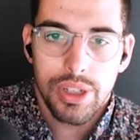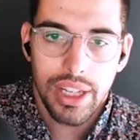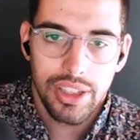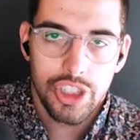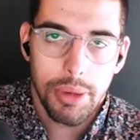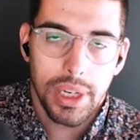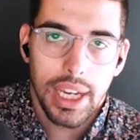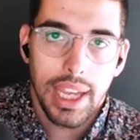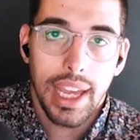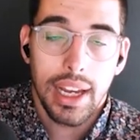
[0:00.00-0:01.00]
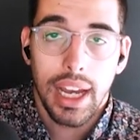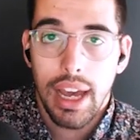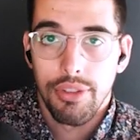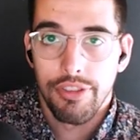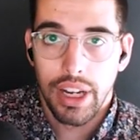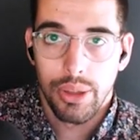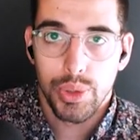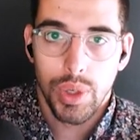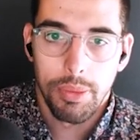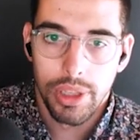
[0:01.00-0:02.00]
telling Gemini, hey, I have a file
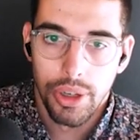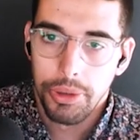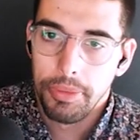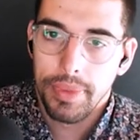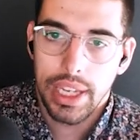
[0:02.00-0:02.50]
to upload,